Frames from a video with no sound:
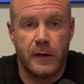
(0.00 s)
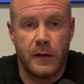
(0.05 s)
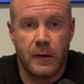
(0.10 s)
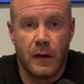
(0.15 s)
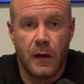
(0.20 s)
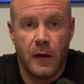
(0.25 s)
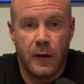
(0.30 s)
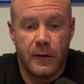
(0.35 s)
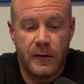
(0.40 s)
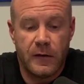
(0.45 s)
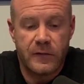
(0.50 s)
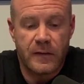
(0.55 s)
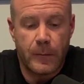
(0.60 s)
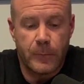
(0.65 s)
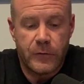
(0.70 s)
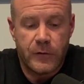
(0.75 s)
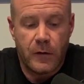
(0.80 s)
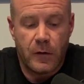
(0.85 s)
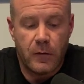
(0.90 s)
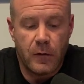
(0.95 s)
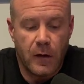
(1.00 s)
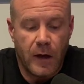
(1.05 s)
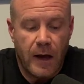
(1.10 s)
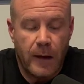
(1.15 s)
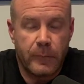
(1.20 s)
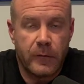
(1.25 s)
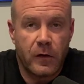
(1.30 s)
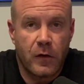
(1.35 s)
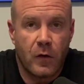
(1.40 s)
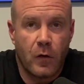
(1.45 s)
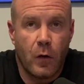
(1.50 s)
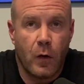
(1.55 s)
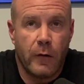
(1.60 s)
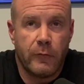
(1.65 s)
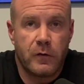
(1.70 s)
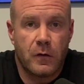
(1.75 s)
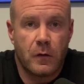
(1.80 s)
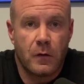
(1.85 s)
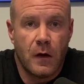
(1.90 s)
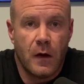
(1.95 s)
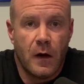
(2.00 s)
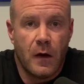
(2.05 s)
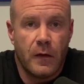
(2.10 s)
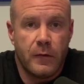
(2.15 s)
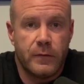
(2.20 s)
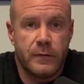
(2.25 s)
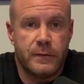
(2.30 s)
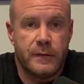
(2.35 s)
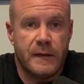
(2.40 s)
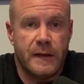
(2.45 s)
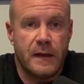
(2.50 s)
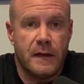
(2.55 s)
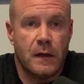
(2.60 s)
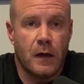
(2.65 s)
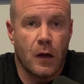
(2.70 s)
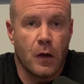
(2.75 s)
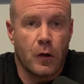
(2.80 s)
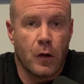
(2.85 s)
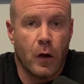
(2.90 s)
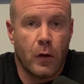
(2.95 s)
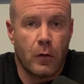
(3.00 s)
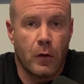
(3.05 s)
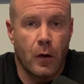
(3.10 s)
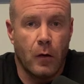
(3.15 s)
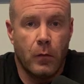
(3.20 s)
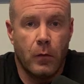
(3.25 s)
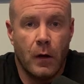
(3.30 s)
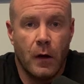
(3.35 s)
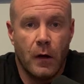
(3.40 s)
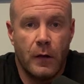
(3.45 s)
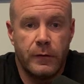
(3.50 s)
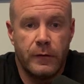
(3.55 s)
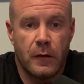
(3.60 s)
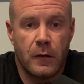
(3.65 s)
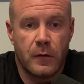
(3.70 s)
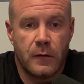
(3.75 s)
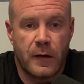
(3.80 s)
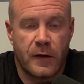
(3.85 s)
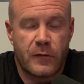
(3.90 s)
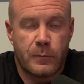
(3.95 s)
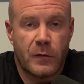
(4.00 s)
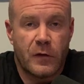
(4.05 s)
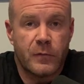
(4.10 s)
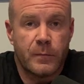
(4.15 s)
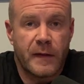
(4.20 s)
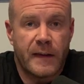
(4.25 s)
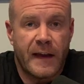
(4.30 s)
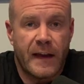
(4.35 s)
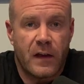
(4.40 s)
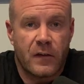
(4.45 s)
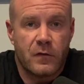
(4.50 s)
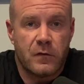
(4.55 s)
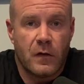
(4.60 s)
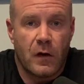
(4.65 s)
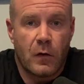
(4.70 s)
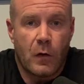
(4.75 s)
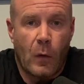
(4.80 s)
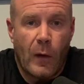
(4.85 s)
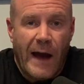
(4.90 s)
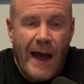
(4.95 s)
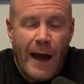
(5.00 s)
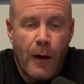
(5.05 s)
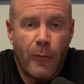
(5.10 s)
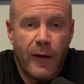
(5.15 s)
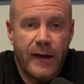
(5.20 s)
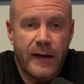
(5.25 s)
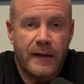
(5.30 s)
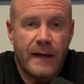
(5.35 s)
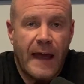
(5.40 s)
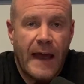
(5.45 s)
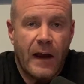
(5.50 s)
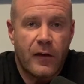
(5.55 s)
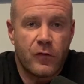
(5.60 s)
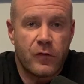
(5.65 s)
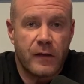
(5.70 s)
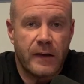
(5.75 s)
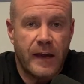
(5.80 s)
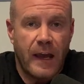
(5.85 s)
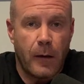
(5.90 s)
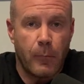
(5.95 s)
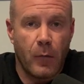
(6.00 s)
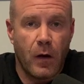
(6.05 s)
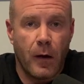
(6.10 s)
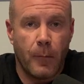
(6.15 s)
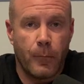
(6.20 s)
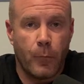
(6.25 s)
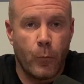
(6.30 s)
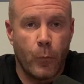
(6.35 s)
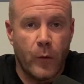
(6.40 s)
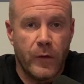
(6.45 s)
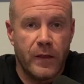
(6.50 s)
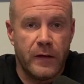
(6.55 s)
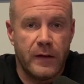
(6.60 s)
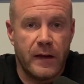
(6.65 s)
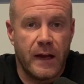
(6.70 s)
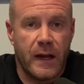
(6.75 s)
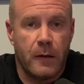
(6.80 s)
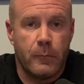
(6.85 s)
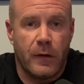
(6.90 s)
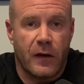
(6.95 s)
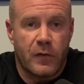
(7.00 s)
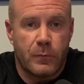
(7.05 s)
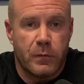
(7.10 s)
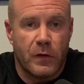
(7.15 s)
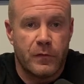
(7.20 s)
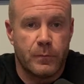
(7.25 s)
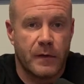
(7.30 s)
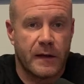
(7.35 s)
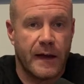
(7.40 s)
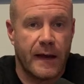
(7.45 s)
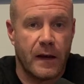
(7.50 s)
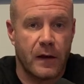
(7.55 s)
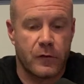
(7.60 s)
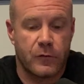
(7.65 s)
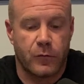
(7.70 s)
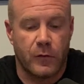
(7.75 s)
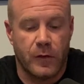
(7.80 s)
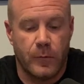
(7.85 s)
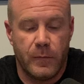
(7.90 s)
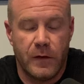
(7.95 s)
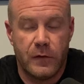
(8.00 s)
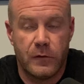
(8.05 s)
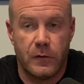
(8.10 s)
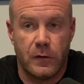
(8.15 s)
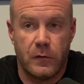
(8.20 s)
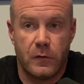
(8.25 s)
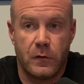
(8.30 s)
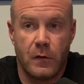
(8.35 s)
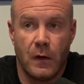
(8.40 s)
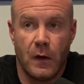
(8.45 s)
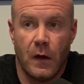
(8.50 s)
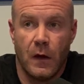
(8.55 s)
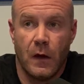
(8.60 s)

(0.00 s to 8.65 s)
In this episode, I'm going to go over the logo, the Exposed Mechanics logo, how I actually came up with the name Exposed Mechanics for the business.